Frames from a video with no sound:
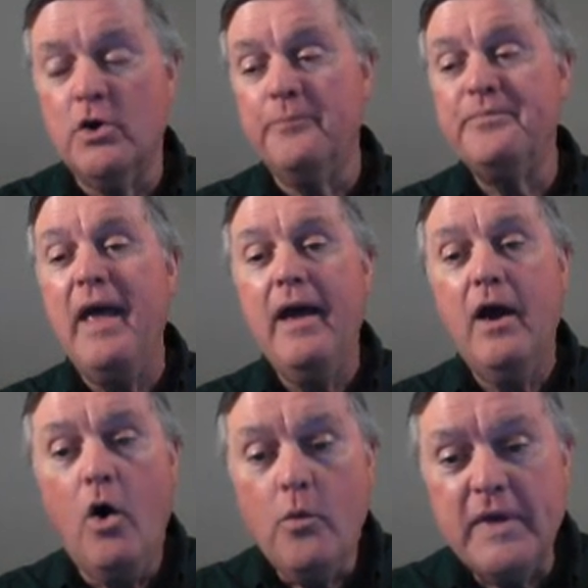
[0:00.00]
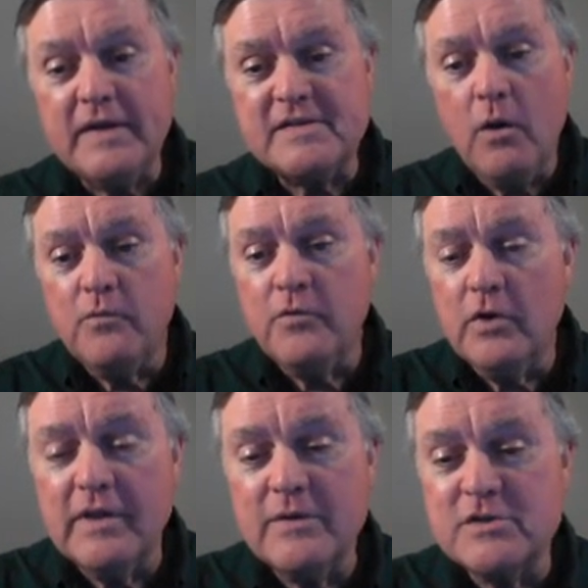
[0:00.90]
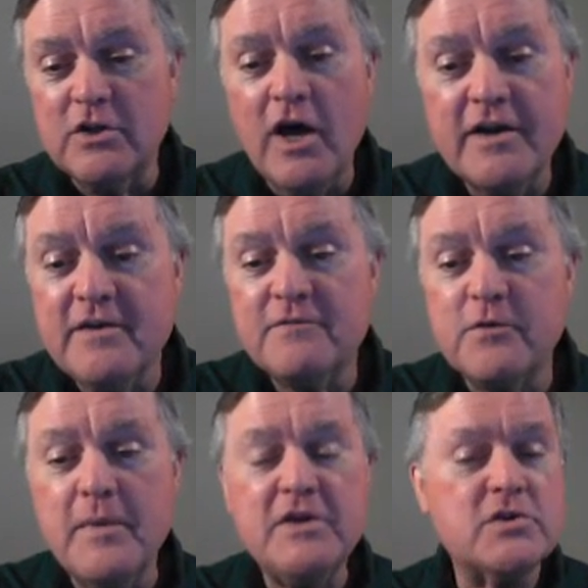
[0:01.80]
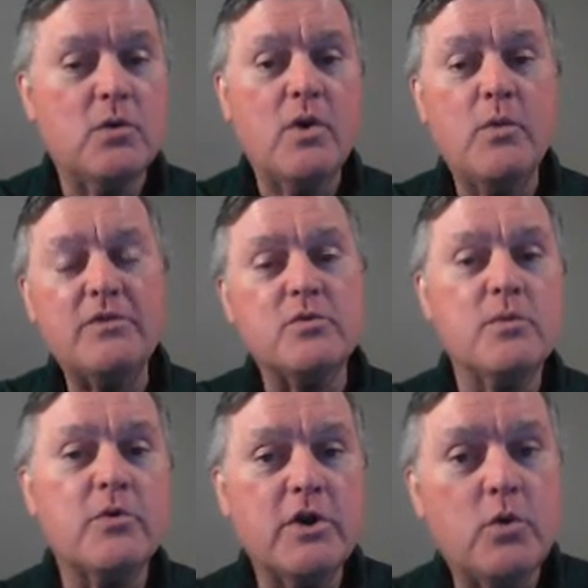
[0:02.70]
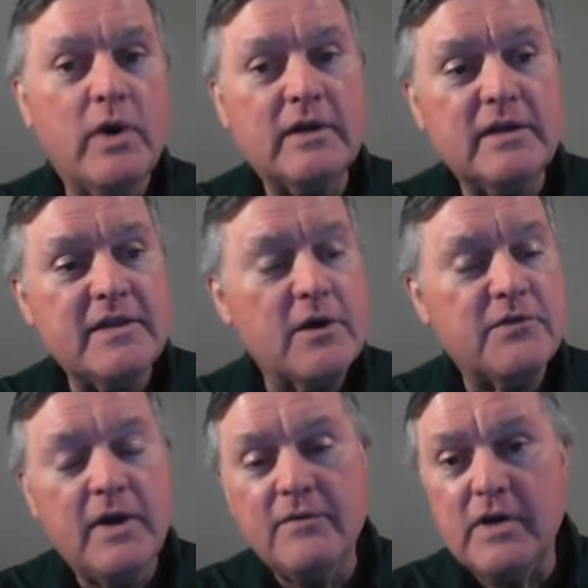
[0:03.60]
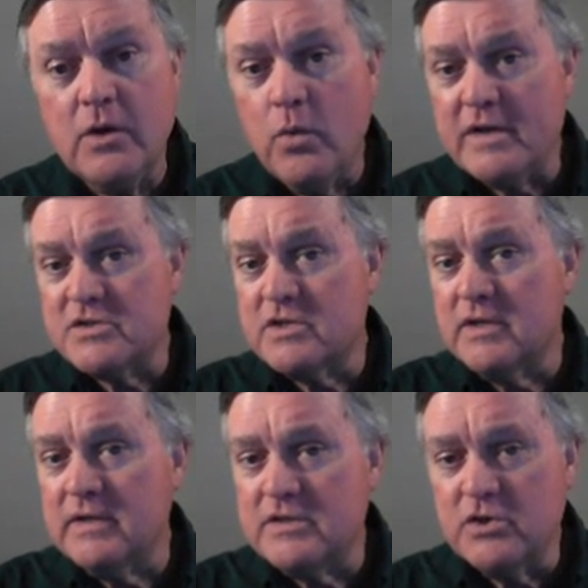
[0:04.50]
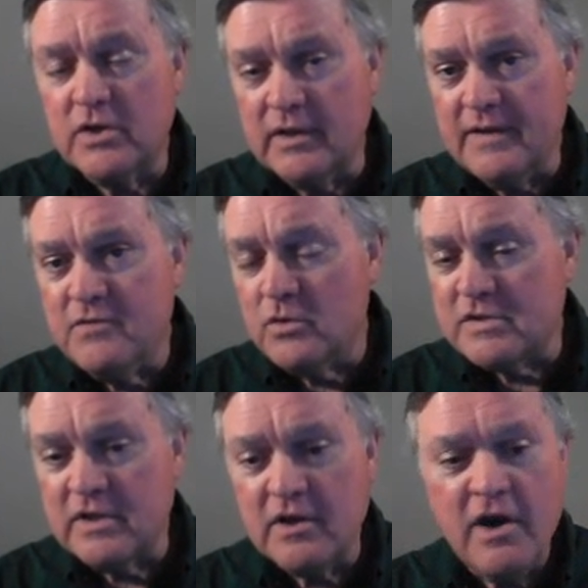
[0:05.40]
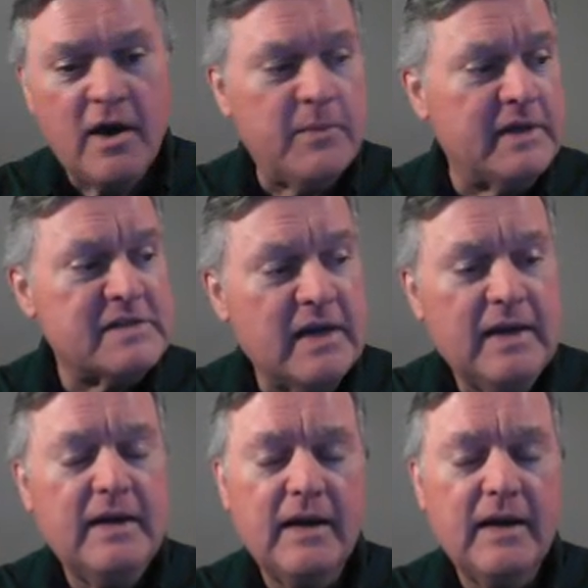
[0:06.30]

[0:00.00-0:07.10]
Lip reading: So hope that's helpful. That was a lot of information. We went through it pretty quickly there. If you have any questions, you can leave those in the comments.